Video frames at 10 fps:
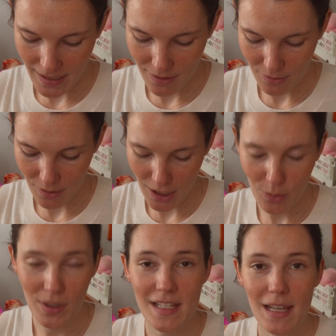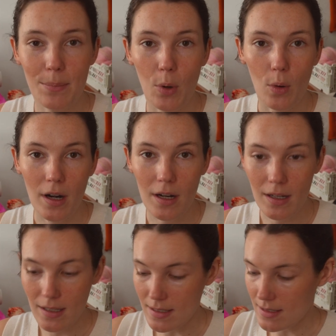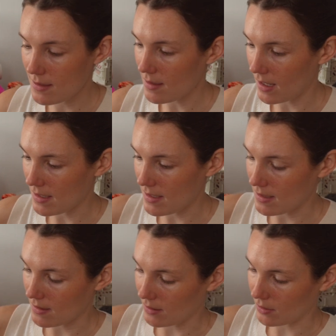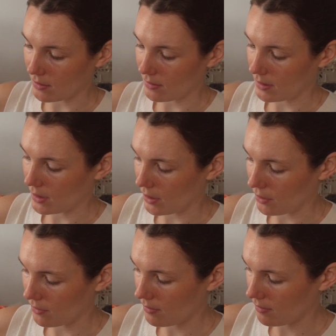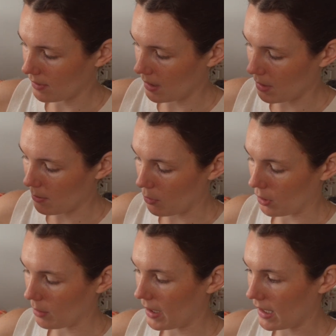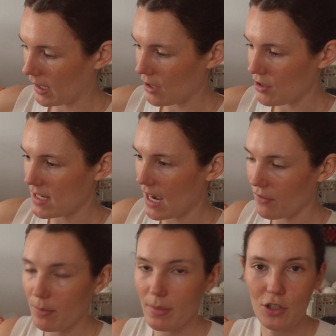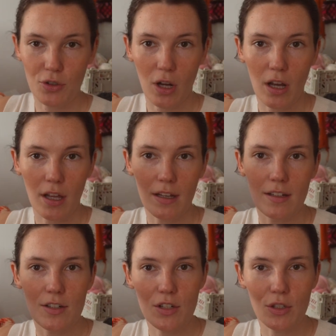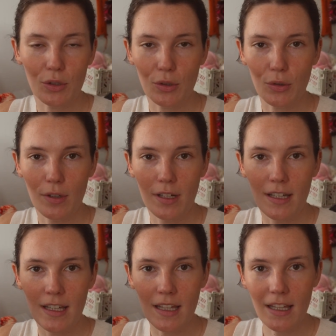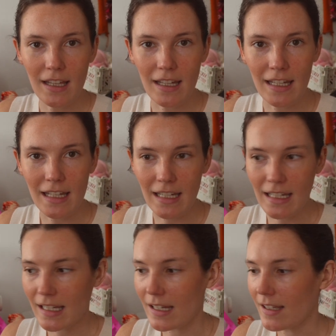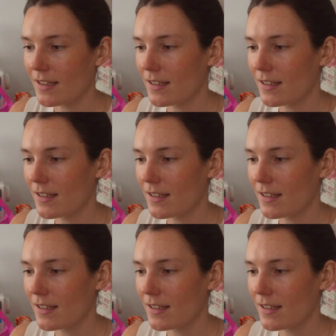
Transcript: don't know. I don't want to say bored, because I still, I'm not bored by it. I just haven't been drawn to knitting